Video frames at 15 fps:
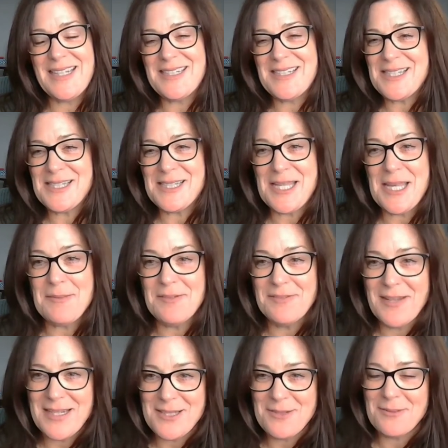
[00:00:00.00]
That's the same
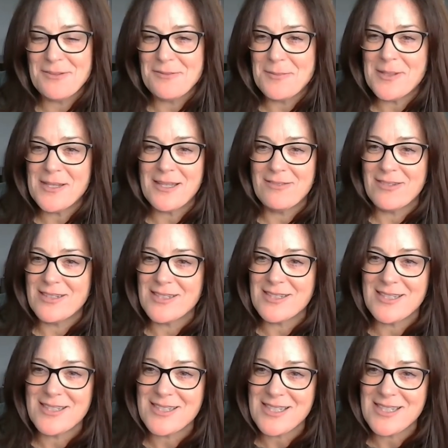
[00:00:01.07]
advice we've been giving